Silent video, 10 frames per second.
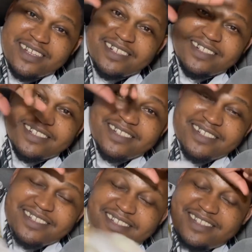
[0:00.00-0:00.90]

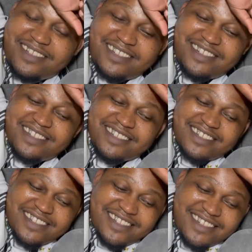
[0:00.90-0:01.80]

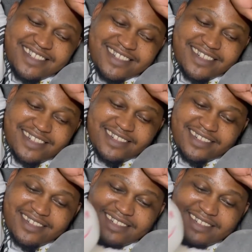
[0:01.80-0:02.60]
[no speech]